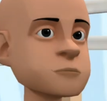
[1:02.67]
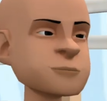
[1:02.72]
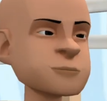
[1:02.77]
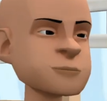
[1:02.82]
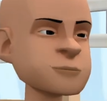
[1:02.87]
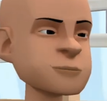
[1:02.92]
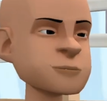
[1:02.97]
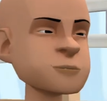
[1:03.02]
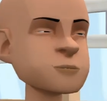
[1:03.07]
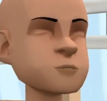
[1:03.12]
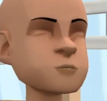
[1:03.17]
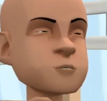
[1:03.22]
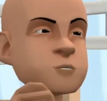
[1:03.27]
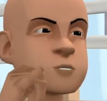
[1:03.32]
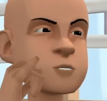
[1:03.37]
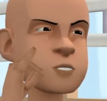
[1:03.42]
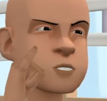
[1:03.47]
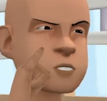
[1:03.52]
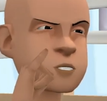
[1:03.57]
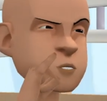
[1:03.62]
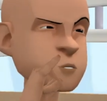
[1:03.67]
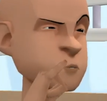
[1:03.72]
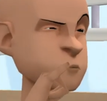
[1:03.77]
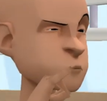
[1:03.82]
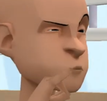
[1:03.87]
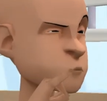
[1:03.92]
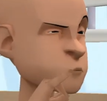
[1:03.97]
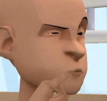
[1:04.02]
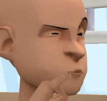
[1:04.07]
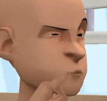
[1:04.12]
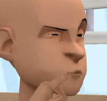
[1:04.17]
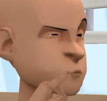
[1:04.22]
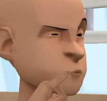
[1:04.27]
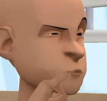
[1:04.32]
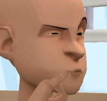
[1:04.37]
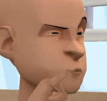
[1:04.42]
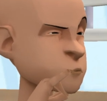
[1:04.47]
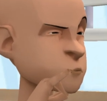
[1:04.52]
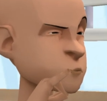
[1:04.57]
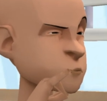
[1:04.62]

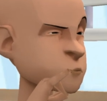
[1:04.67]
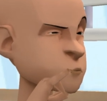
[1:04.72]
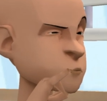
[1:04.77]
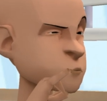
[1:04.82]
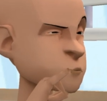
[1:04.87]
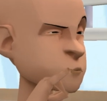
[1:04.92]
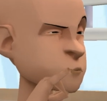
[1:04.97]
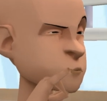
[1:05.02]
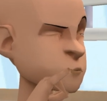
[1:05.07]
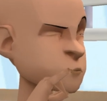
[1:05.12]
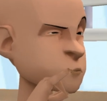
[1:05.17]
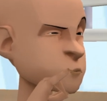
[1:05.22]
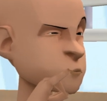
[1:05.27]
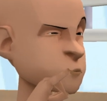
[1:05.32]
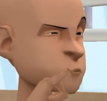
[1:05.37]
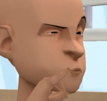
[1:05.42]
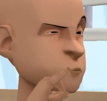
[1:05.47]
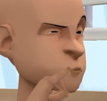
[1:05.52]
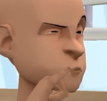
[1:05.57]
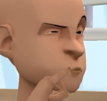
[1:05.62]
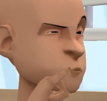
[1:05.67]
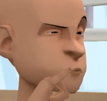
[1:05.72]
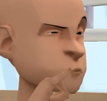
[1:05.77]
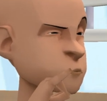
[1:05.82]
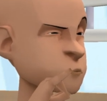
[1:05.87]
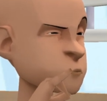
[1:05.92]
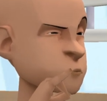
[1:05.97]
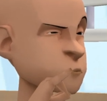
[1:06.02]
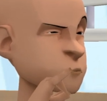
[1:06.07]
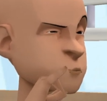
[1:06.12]
(no one is talking)